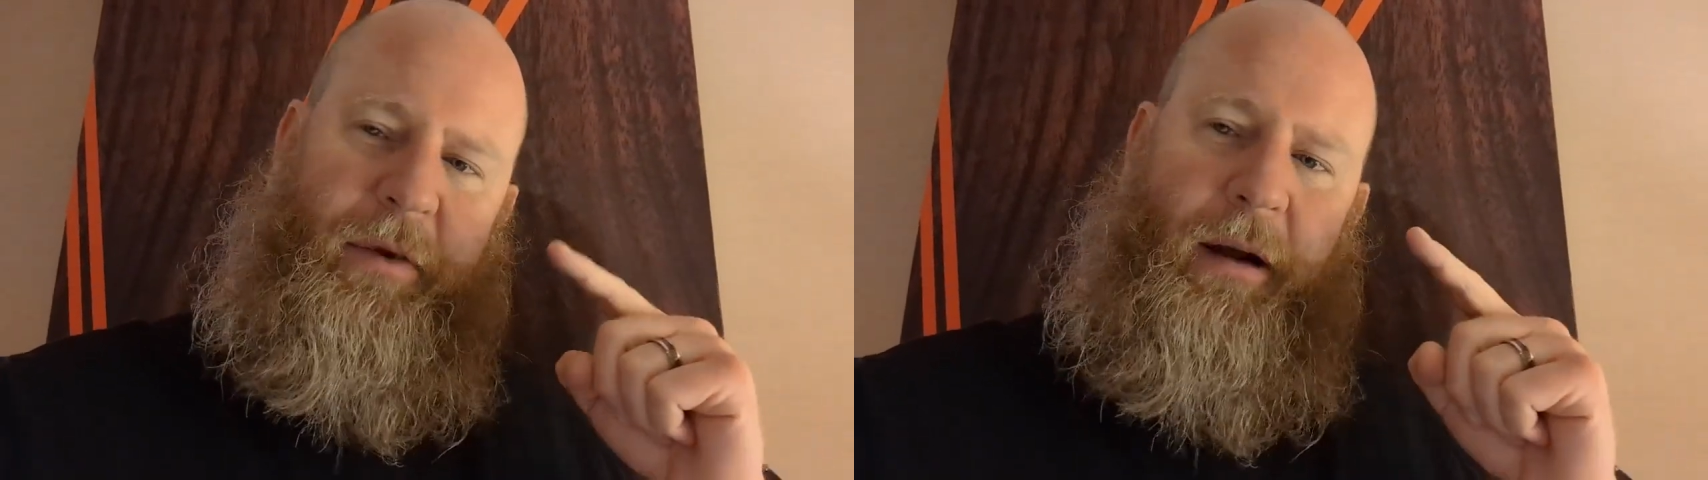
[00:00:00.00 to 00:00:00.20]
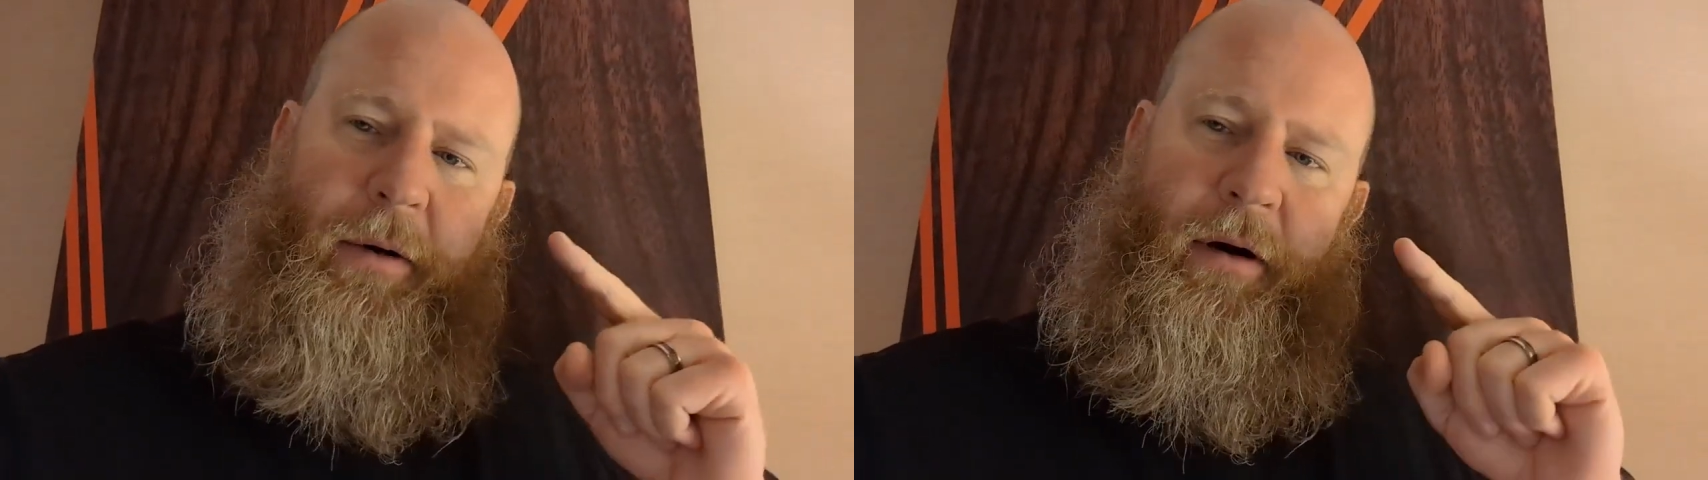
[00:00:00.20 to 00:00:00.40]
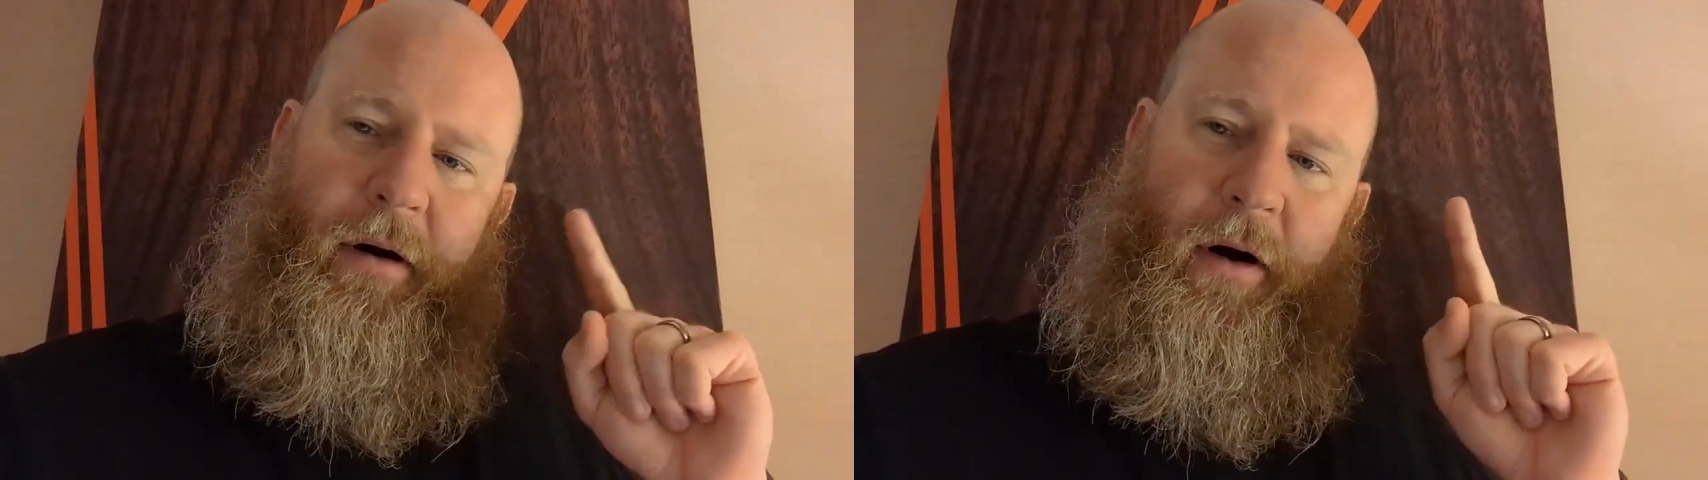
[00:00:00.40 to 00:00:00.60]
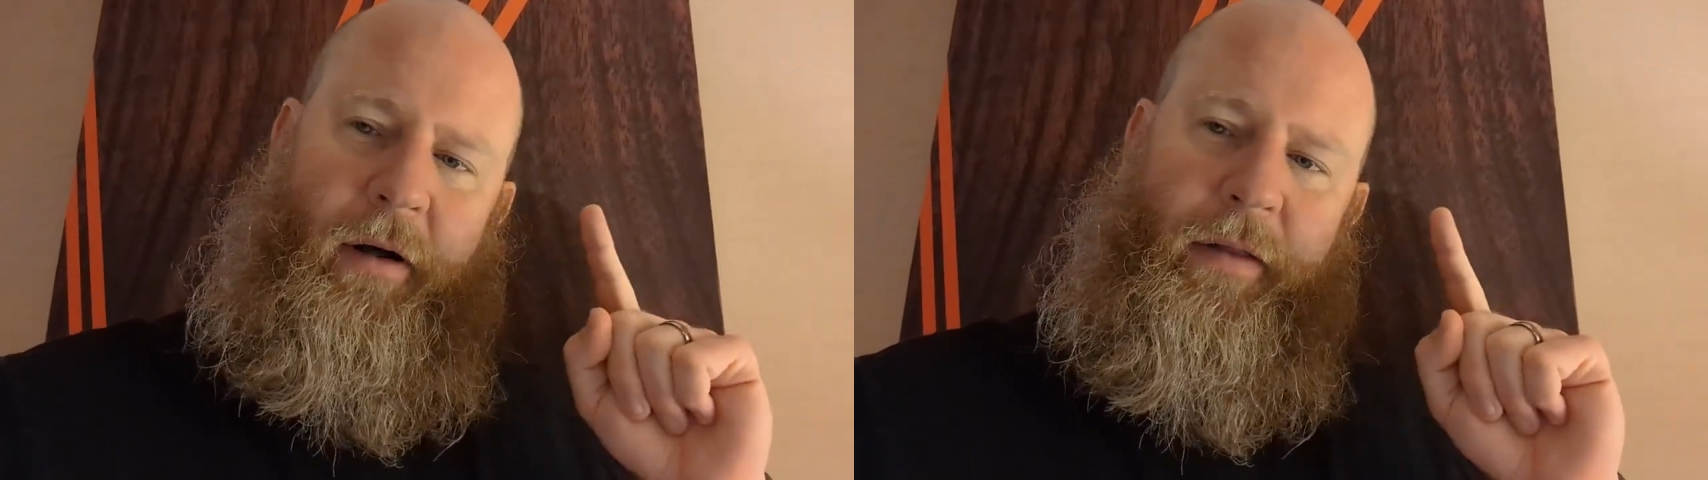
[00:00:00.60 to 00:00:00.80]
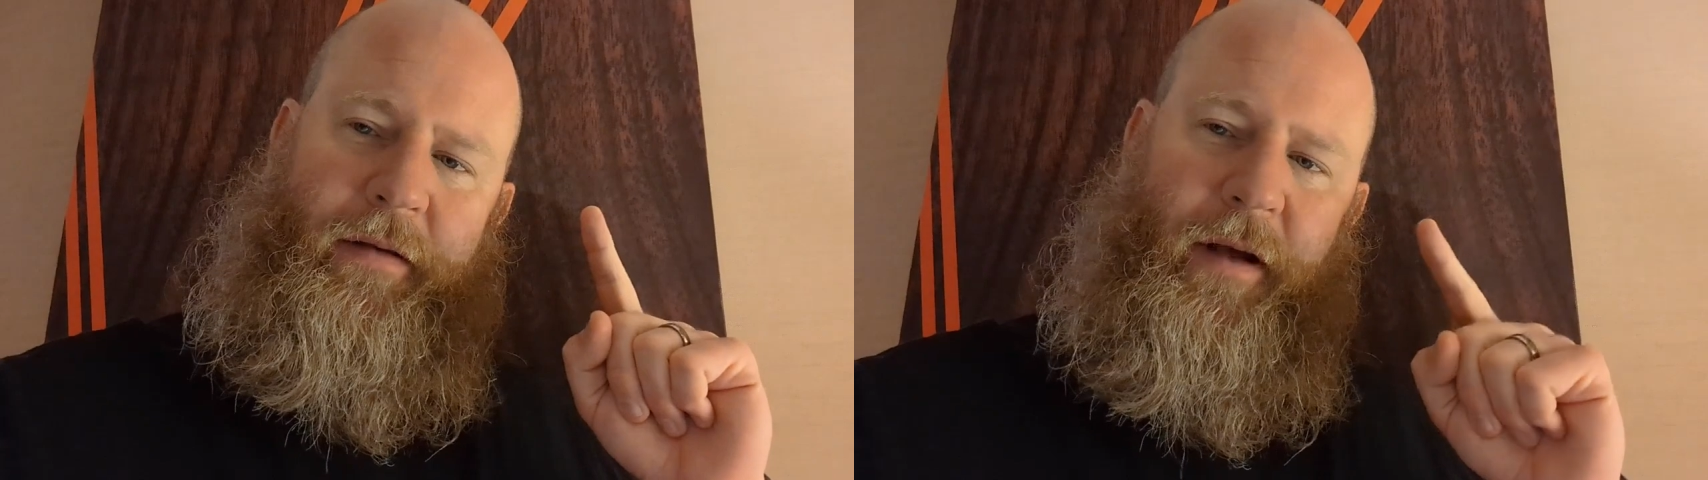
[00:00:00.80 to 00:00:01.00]
timer
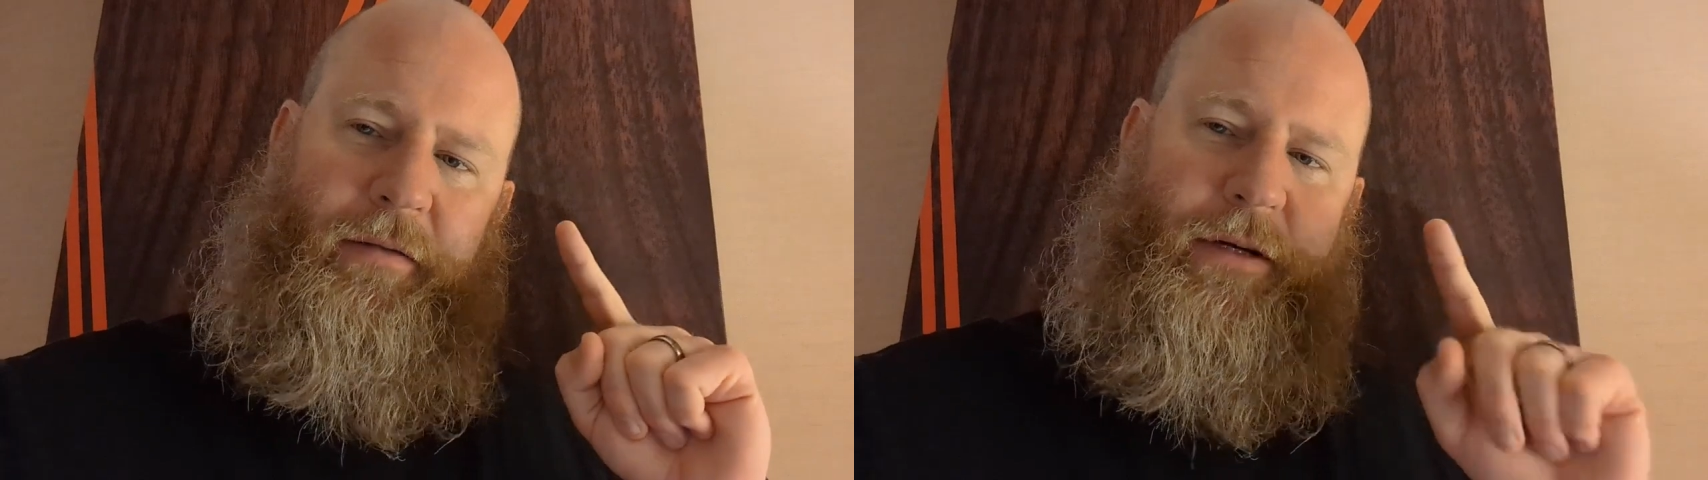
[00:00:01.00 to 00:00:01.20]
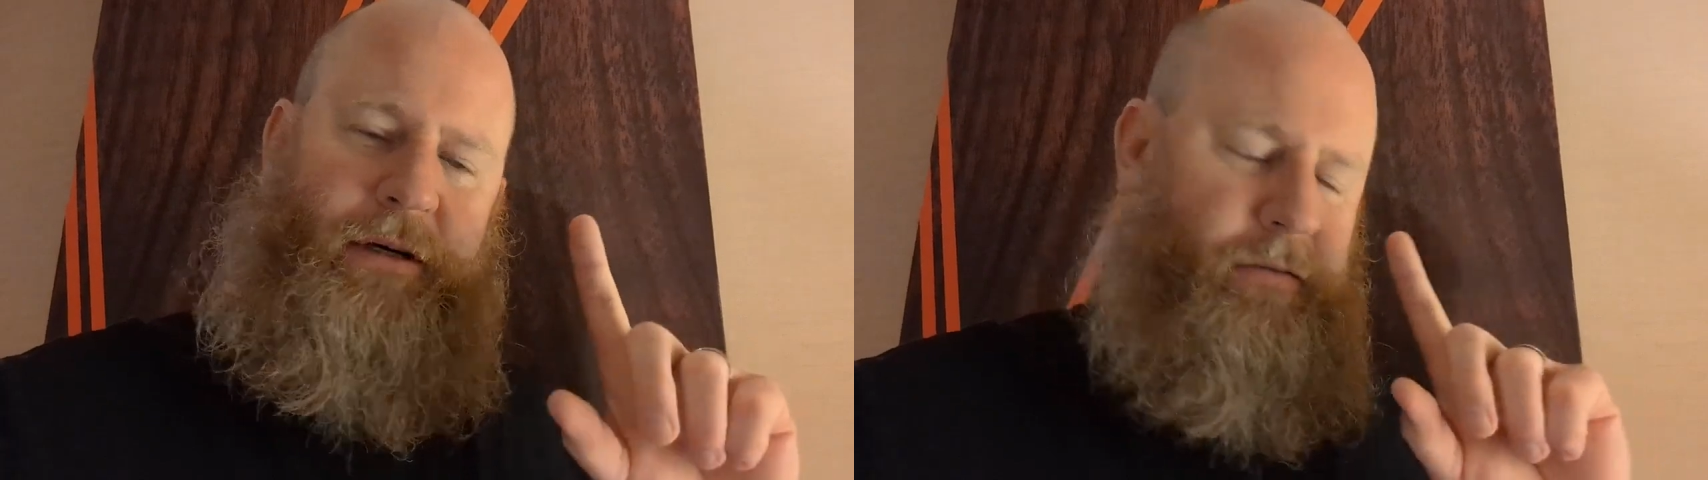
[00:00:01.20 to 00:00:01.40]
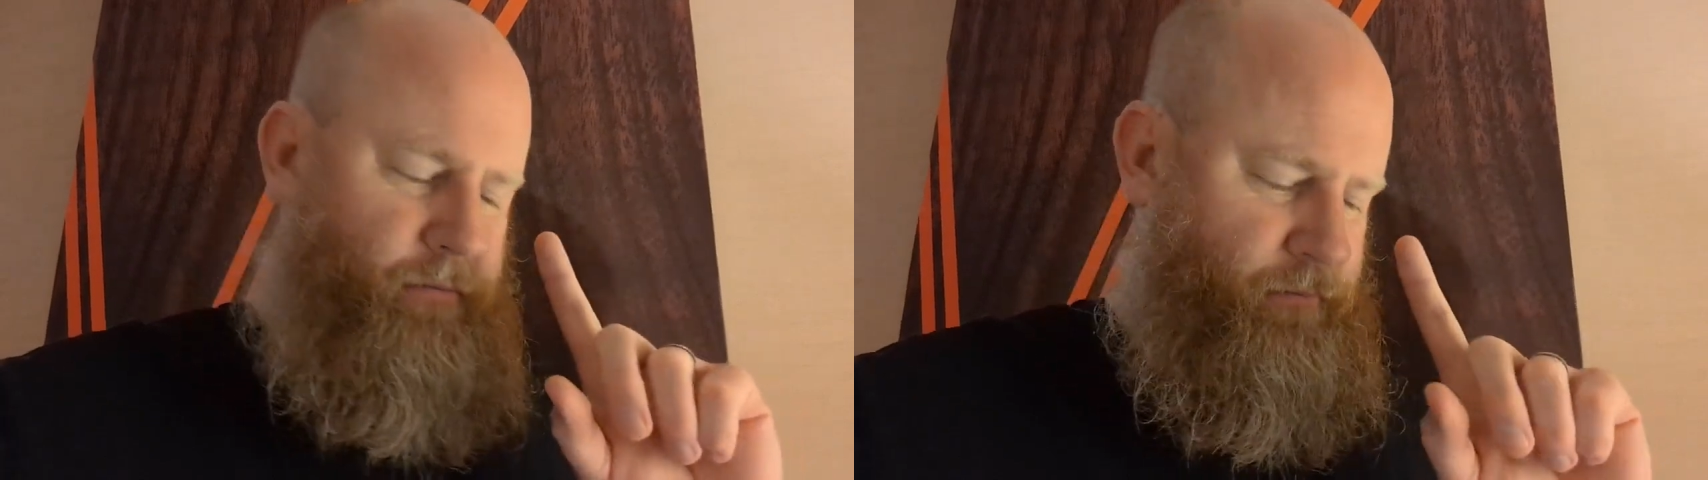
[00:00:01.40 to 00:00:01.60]
on the television.